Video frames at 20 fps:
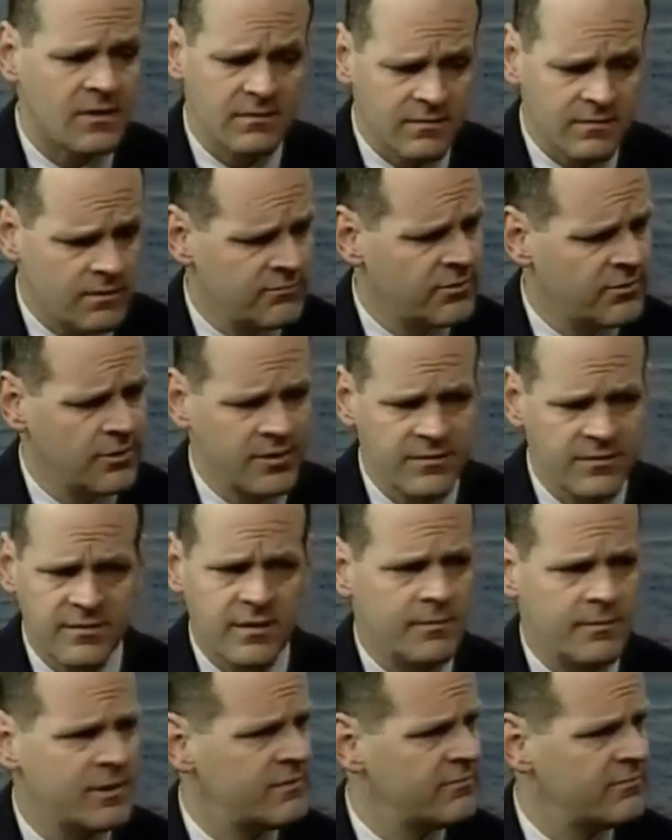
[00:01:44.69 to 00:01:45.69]
Some verdicts
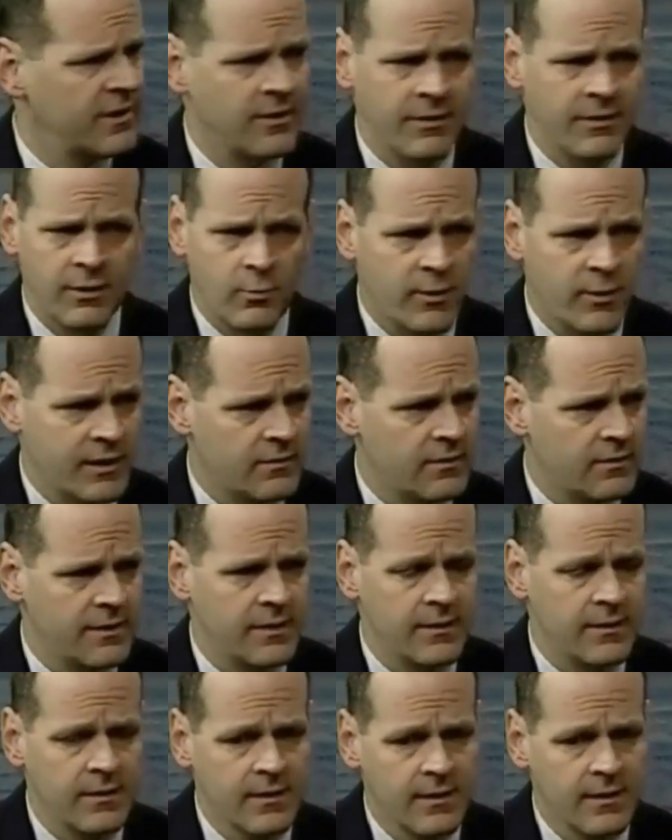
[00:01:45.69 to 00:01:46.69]
come in very
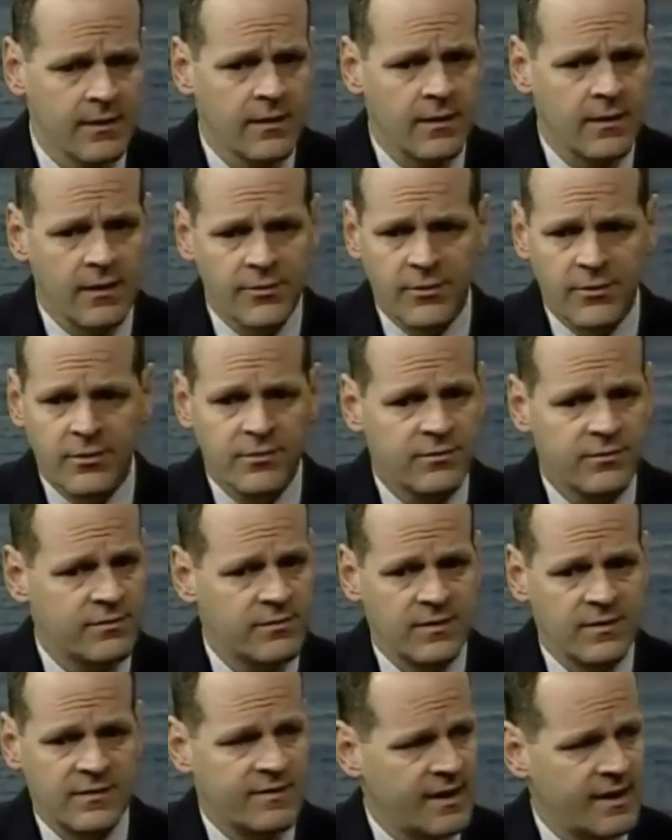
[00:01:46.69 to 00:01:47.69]
quickly. Others
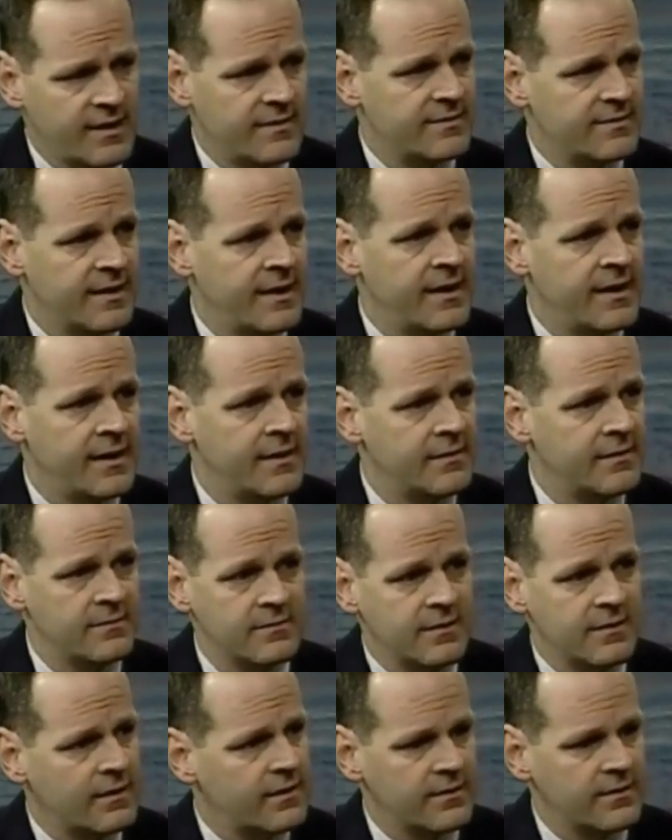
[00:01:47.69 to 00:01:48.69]
can take
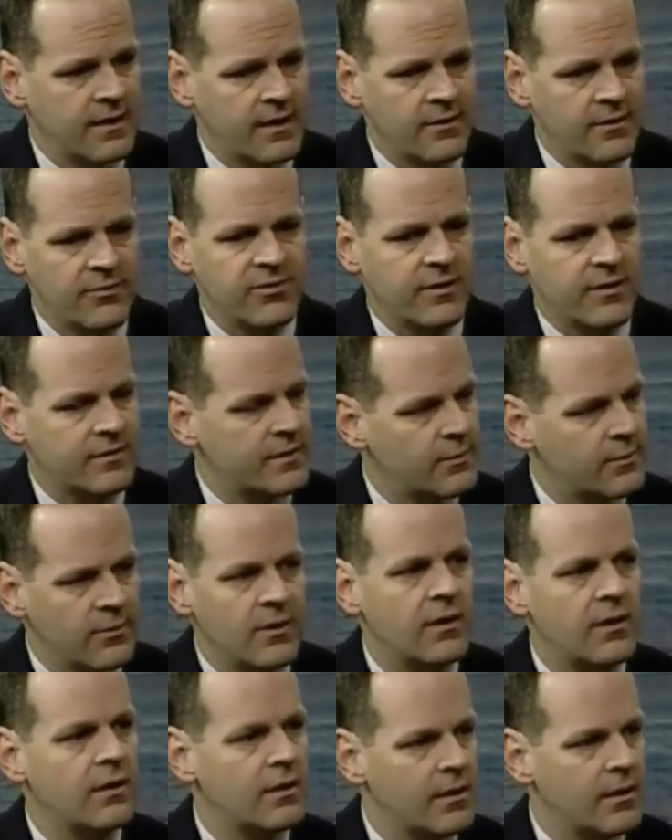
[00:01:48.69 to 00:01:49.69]
days. I don't think they
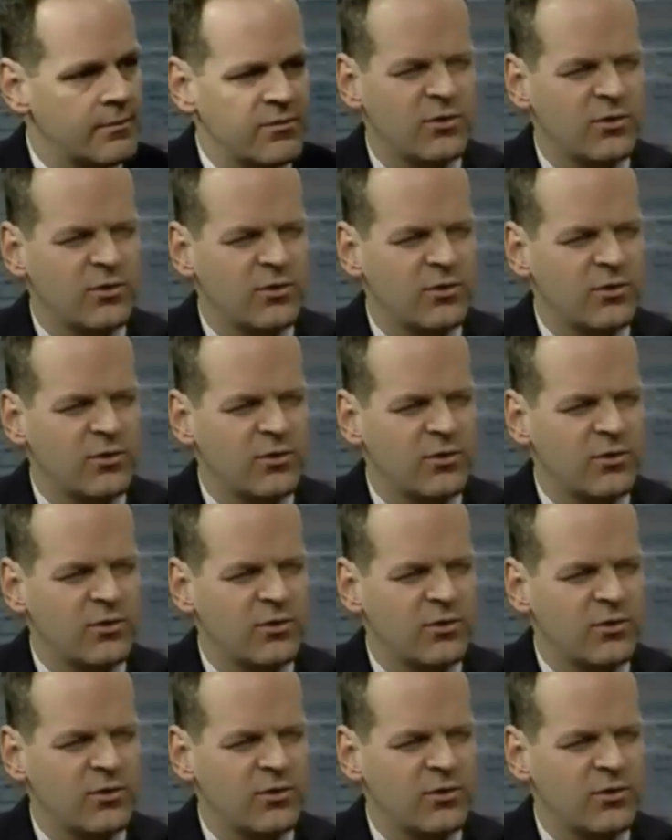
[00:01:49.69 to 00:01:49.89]
were hung up